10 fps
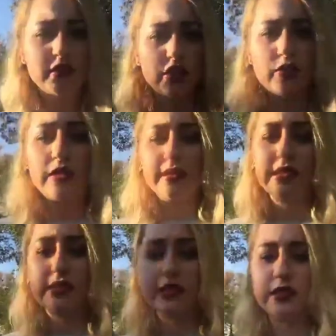to do in the
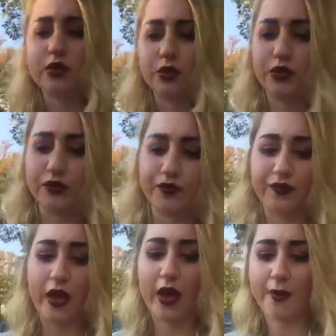city, sort of
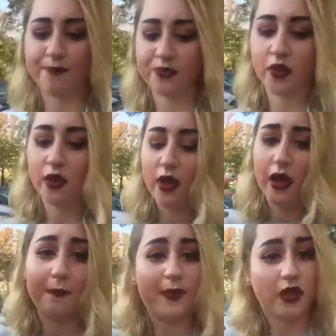um,
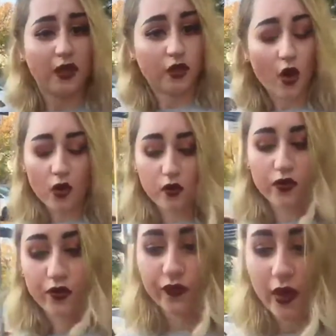mini
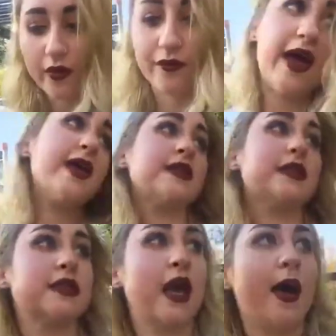golf
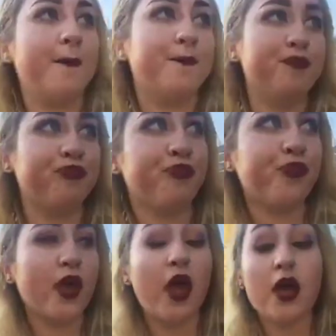events, um,
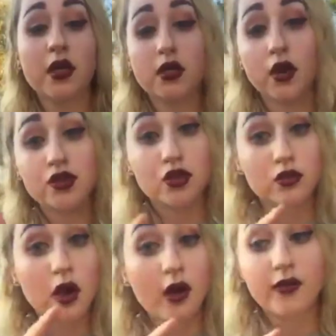go to
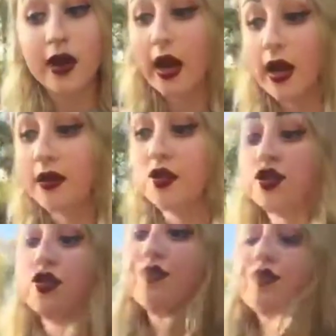Cardiff
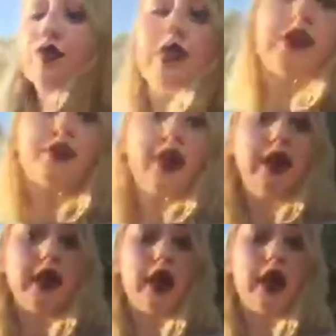Castle, which is really